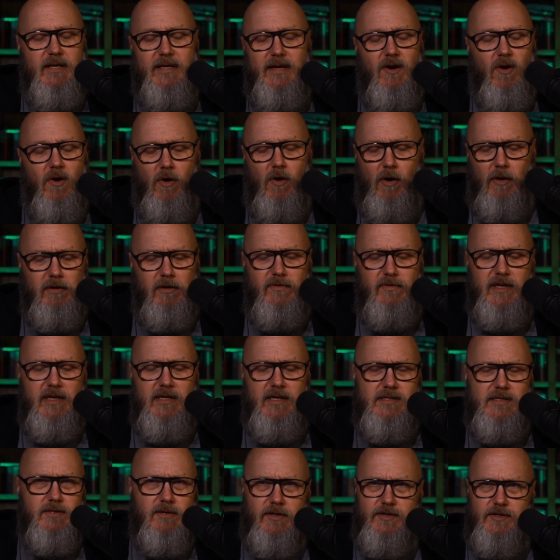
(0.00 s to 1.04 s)
All of
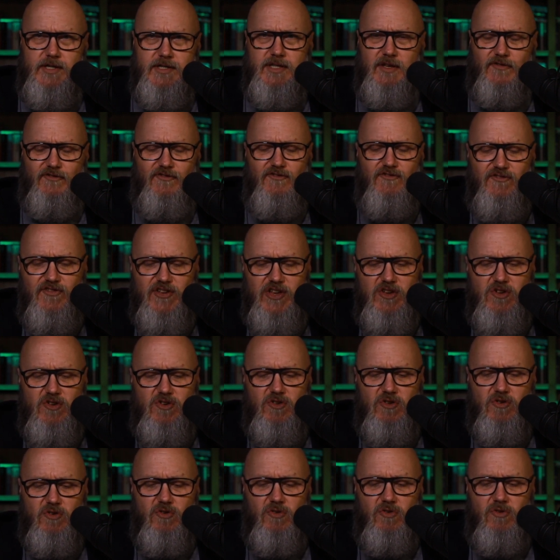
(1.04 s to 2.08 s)
these are just a
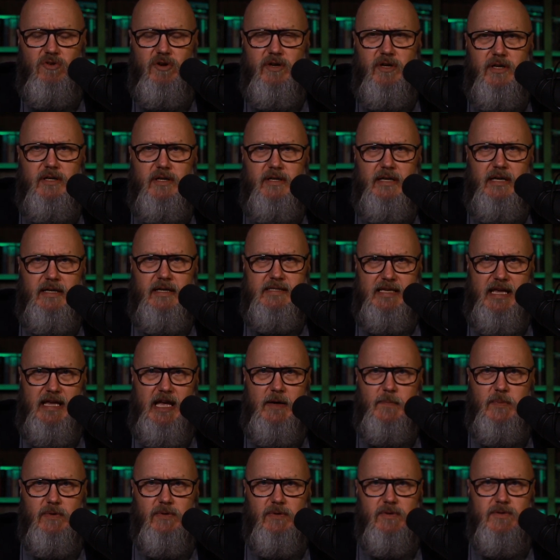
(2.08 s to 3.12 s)
few
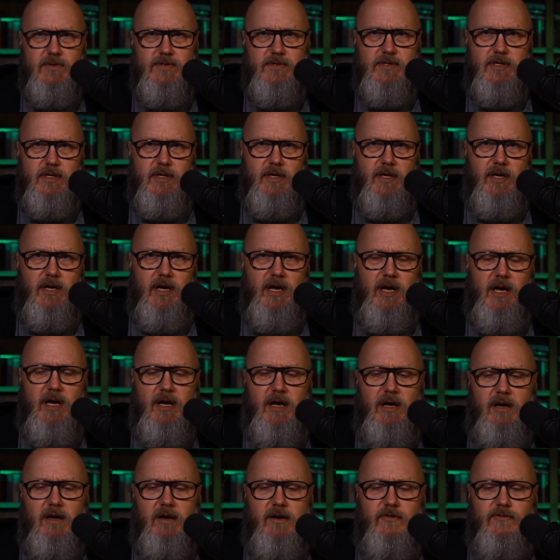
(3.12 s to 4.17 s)
examples
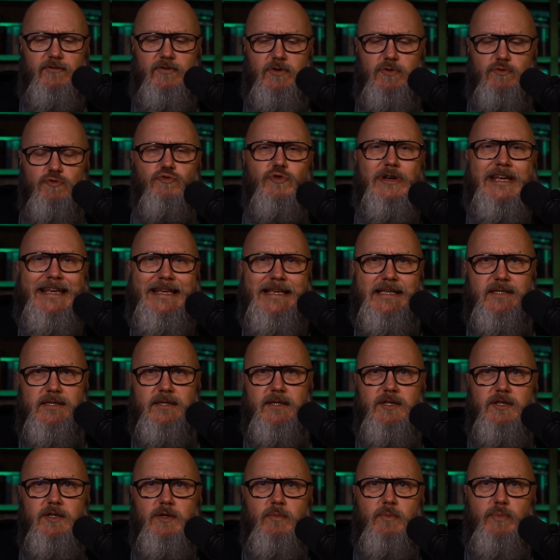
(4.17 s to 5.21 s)
of
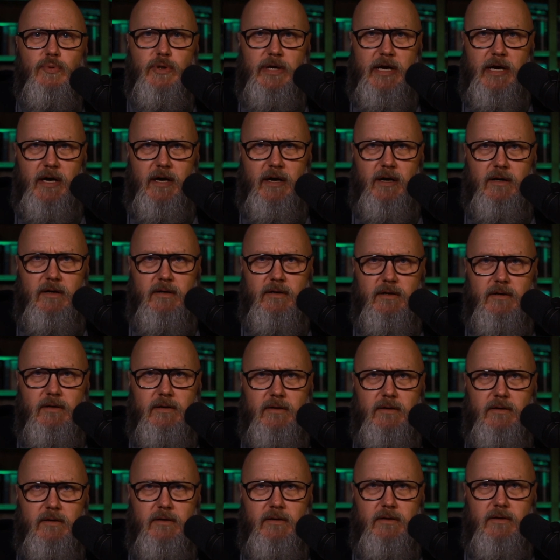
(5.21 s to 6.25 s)
reasoned prayer
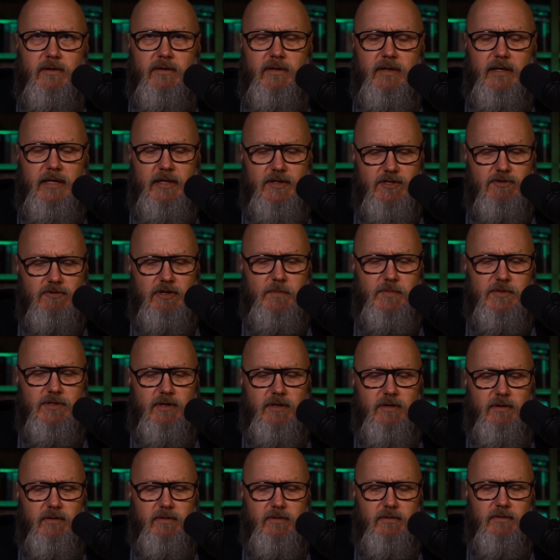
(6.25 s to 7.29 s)
in
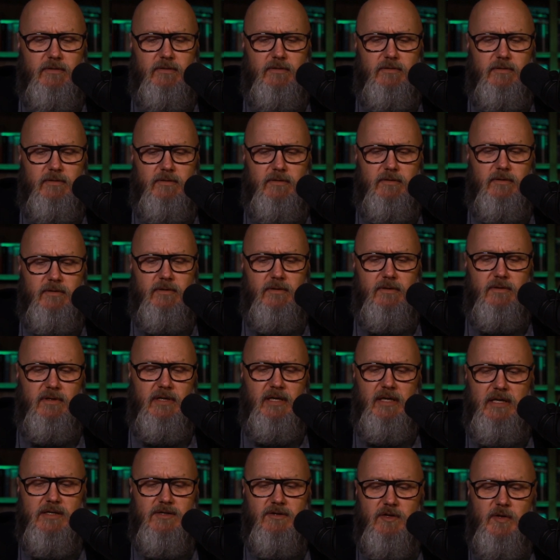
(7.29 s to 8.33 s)
Scripture.
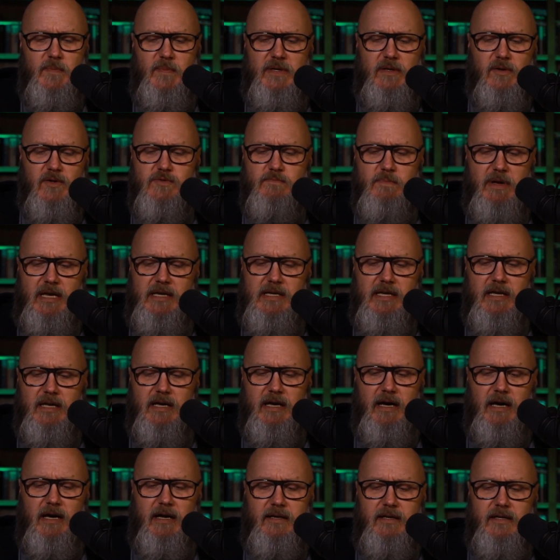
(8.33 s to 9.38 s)
These are appeals made to
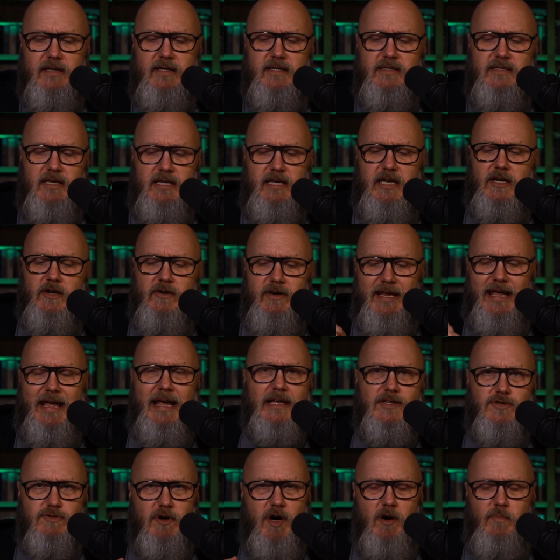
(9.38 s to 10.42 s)
God to hear and to
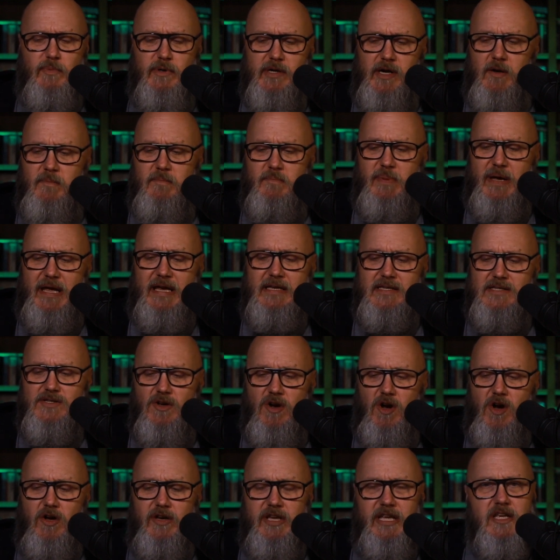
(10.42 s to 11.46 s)
answer our prayer based
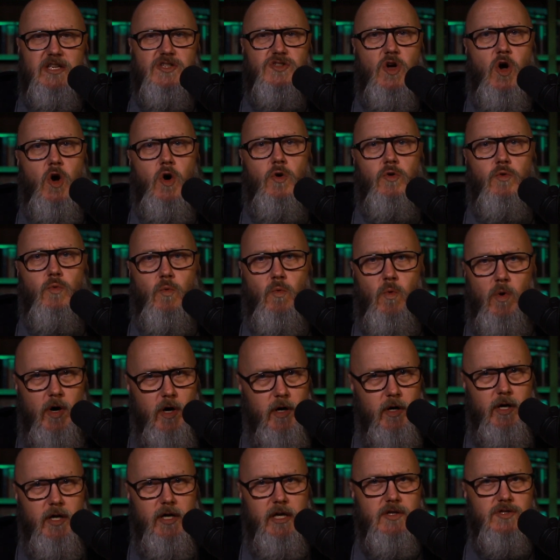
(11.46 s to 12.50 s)
on his own
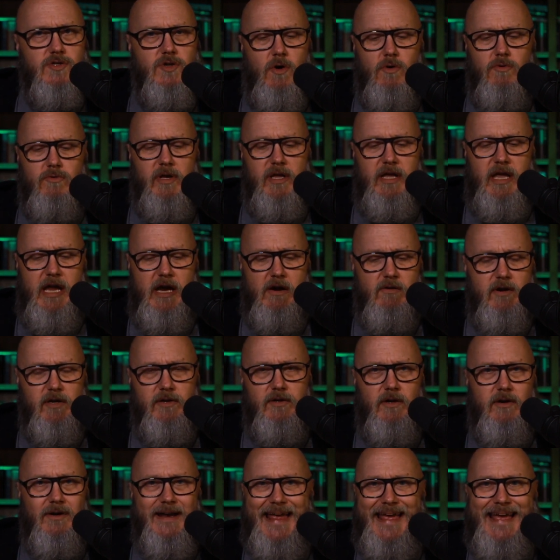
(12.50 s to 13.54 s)
work, his own
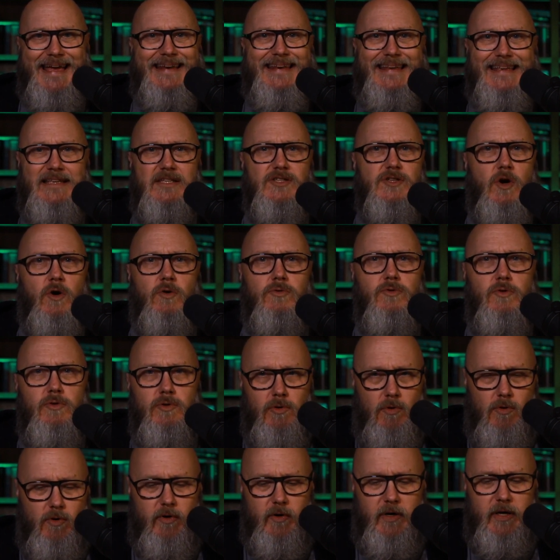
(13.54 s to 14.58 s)
character, and his own
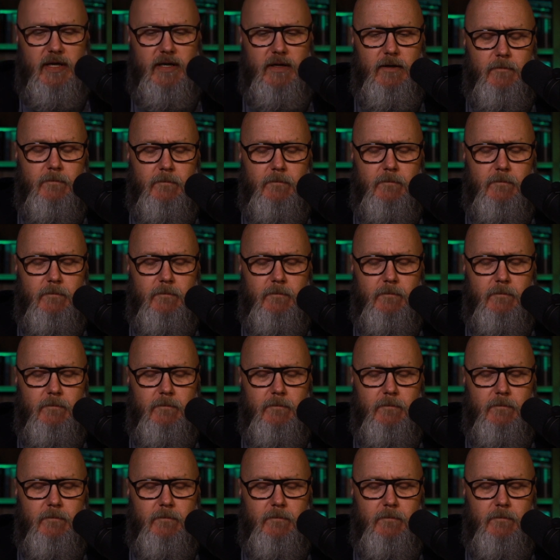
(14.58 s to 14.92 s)
glory.